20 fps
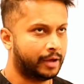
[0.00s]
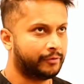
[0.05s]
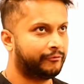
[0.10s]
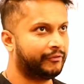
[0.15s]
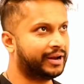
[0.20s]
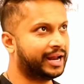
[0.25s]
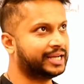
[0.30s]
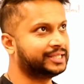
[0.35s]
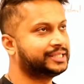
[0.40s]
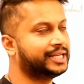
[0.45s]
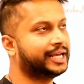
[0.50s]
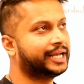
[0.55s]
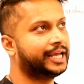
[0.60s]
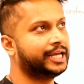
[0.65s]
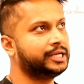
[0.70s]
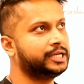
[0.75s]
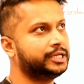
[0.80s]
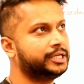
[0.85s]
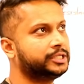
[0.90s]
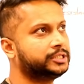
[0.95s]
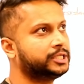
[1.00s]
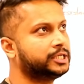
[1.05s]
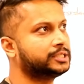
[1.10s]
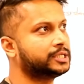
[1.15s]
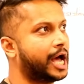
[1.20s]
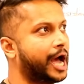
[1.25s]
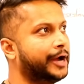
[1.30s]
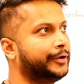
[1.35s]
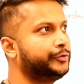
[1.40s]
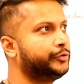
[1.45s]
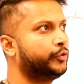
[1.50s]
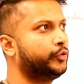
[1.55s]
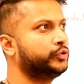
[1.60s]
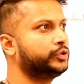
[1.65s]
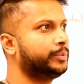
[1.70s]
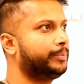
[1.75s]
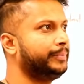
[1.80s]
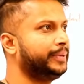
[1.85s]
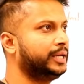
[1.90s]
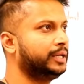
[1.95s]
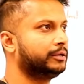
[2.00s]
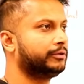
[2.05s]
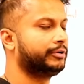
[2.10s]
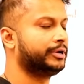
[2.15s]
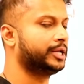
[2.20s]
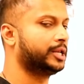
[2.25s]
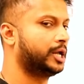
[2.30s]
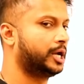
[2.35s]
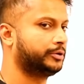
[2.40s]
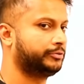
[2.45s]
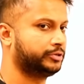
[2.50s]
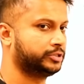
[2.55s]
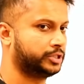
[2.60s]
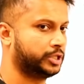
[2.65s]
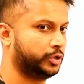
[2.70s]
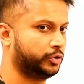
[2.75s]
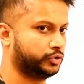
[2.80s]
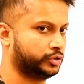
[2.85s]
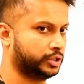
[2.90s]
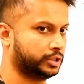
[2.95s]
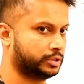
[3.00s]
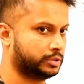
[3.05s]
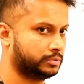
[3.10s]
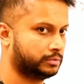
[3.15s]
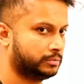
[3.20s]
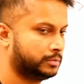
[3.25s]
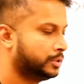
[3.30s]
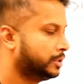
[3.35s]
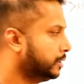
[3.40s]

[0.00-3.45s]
Renal when I say kidney disease, I don't mean renal artery stenosis.